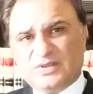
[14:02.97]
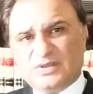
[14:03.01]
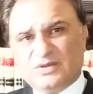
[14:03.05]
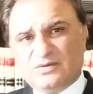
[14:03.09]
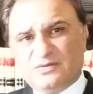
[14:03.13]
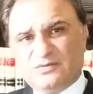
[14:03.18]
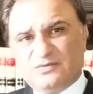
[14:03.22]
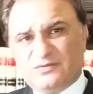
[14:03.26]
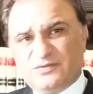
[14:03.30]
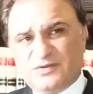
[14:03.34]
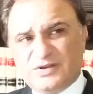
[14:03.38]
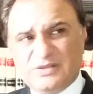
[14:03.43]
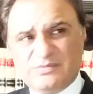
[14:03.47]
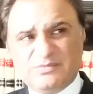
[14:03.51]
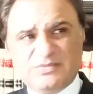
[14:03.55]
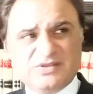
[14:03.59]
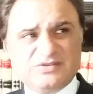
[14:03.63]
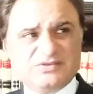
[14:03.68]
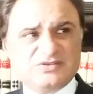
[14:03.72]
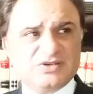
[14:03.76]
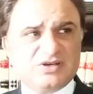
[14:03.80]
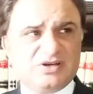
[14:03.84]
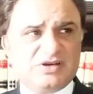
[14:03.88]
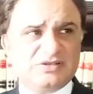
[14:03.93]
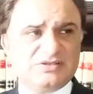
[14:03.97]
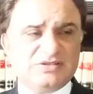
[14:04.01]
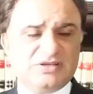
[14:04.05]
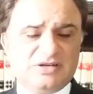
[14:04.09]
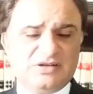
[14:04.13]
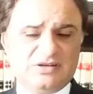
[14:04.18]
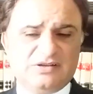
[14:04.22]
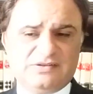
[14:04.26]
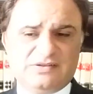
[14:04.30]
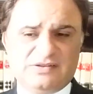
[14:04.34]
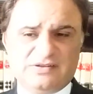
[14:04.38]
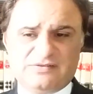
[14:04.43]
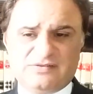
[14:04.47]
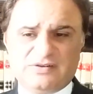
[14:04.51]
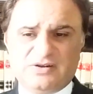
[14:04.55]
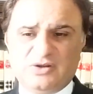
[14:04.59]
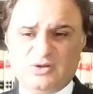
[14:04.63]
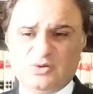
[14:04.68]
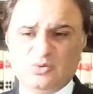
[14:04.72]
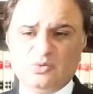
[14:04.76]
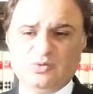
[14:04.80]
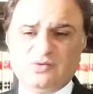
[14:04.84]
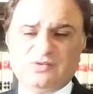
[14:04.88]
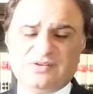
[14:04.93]
frame the charge under section
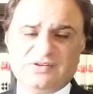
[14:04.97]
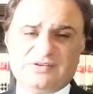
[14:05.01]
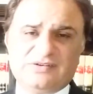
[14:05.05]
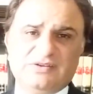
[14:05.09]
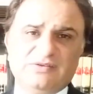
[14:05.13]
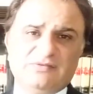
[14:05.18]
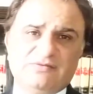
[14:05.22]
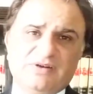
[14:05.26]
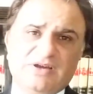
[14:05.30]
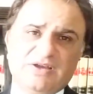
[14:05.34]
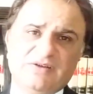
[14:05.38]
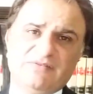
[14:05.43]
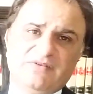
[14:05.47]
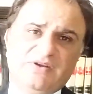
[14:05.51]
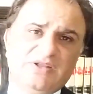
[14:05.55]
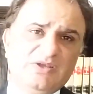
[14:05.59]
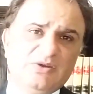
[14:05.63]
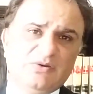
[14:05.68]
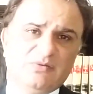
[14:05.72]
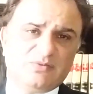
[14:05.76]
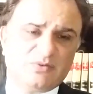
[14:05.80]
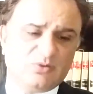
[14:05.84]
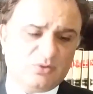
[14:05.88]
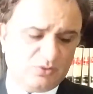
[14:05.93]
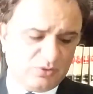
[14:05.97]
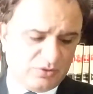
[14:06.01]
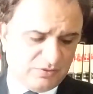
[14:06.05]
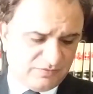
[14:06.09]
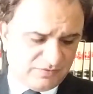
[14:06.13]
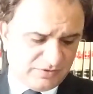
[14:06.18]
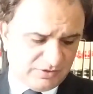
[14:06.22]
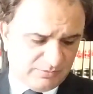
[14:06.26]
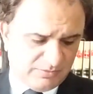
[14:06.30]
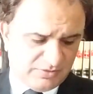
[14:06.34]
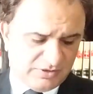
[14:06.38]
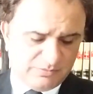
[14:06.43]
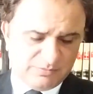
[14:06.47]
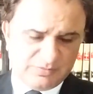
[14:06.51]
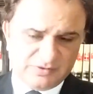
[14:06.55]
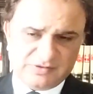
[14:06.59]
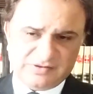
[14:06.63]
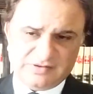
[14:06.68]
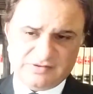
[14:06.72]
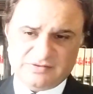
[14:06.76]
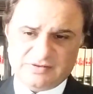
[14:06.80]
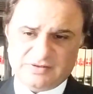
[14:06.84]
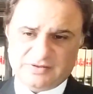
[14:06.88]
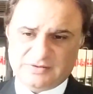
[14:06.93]
265D of Code of Criminal
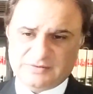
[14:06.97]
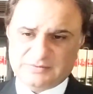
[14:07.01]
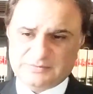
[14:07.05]
Procedure.